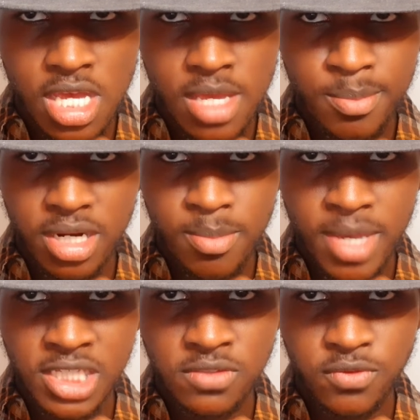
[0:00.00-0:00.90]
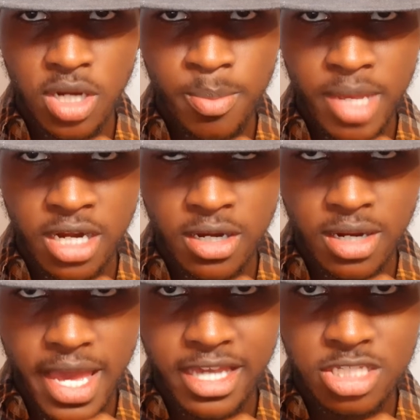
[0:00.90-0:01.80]
But it makes for a
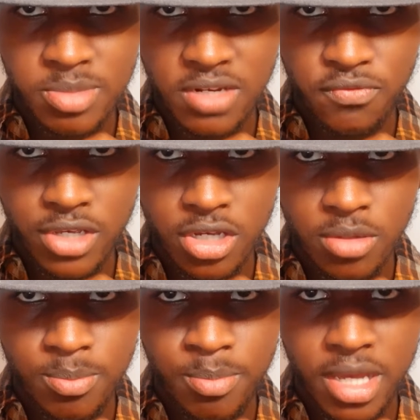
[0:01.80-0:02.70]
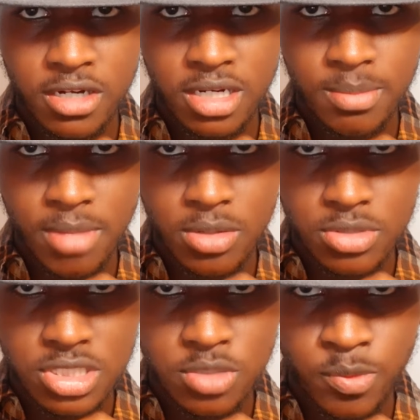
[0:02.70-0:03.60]
better X-Men film, better than
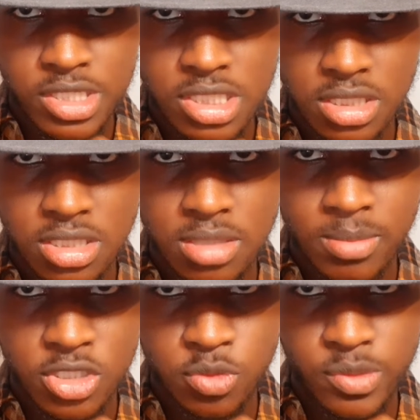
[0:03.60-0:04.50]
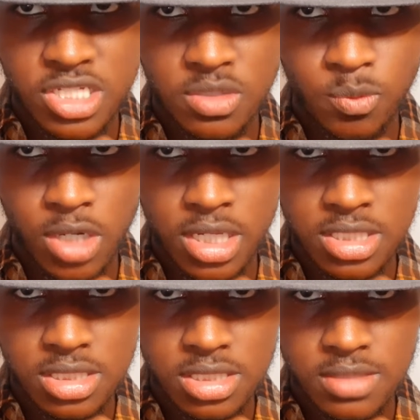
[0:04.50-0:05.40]
most recent
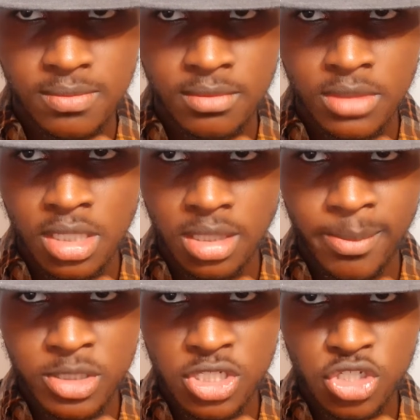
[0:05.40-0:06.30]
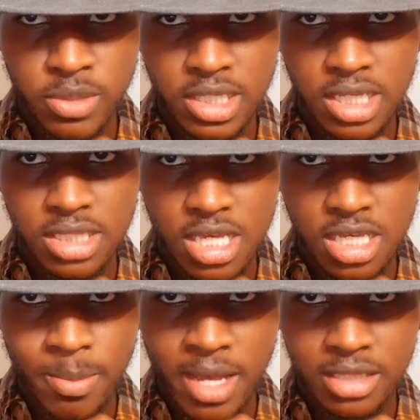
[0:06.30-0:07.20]
ones. The most intriguing
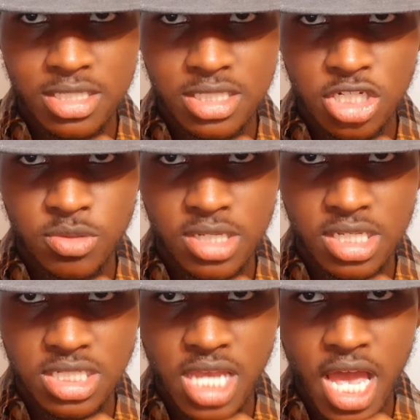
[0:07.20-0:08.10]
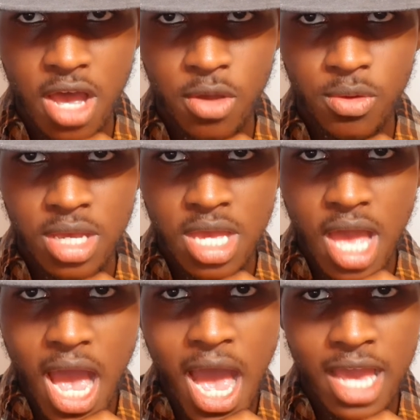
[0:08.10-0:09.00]
thing about this entry is how
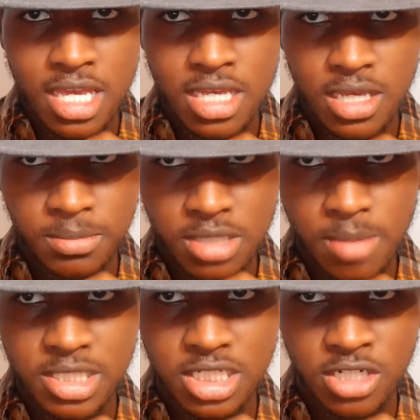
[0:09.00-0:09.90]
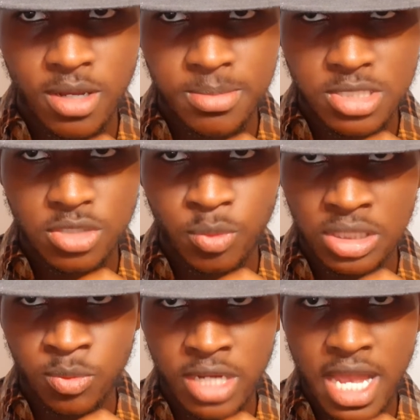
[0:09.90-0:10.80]
I am coming to grips
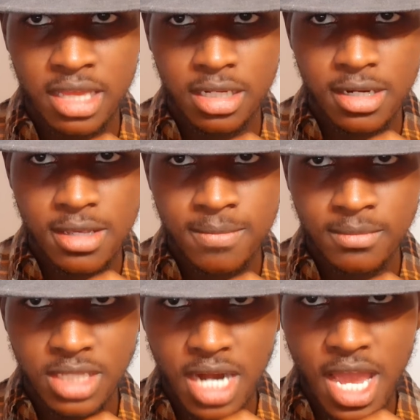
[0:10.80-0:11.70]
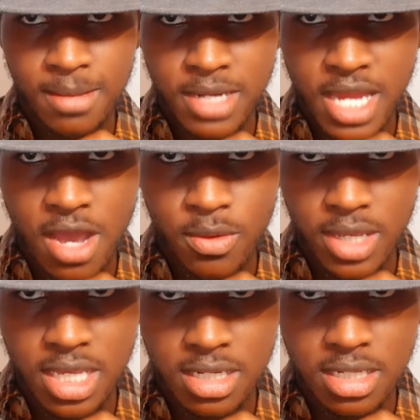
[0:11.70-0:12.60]
with the reality that I am now
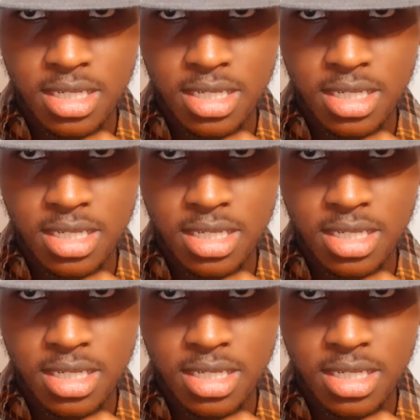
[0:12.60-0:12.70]
in,